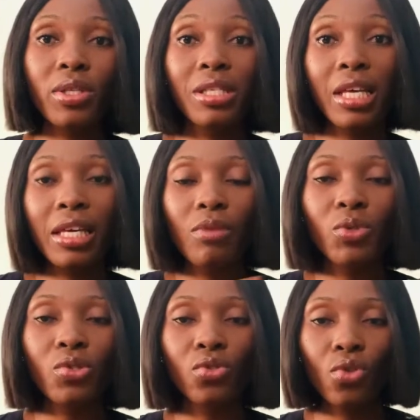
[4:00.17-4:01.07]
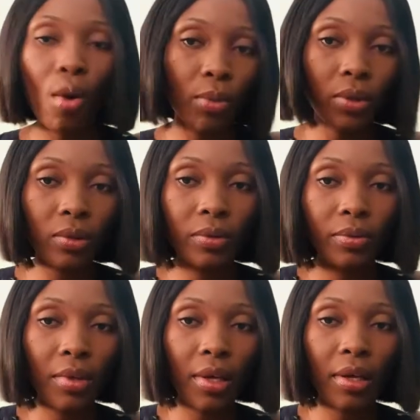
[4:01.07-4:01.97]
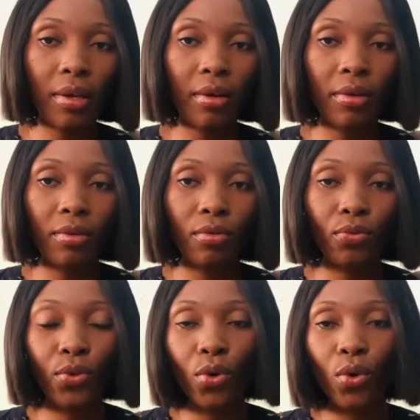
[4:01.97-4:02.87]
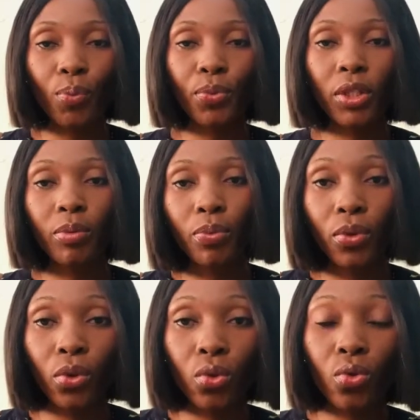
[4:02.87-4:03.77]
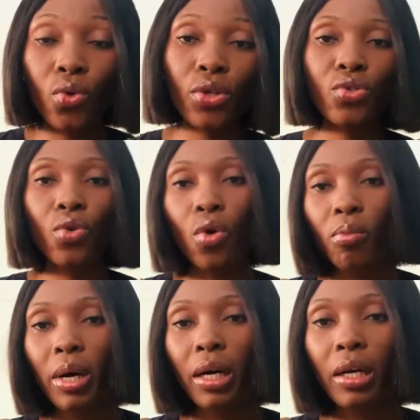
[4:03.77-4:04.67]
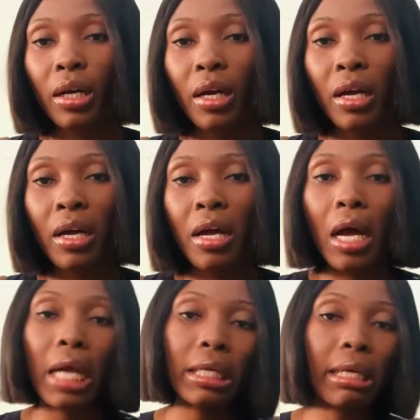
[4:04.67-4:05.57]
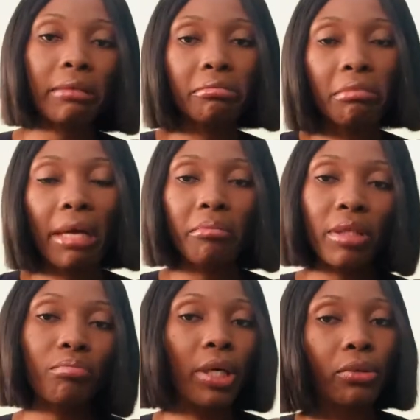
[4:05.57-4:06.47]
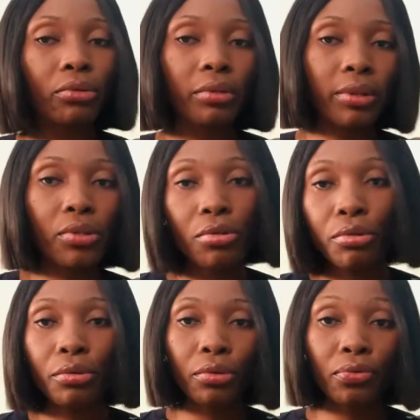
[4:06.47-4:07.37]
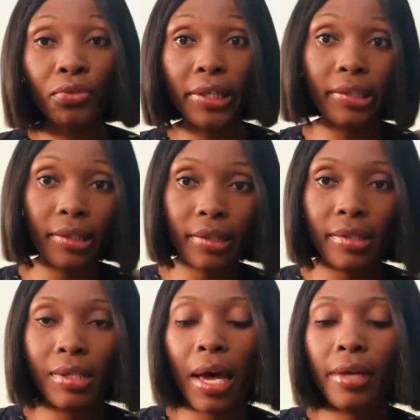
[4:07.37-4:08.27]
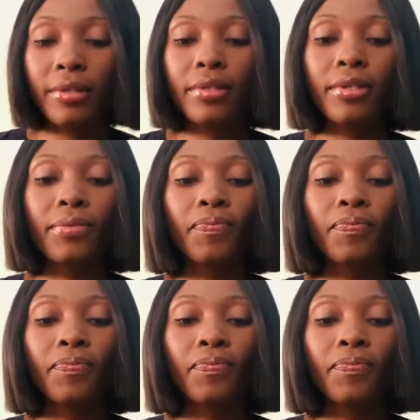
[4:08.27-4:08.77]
saying it was normal for people who go into coma. And then I made my own little findings, and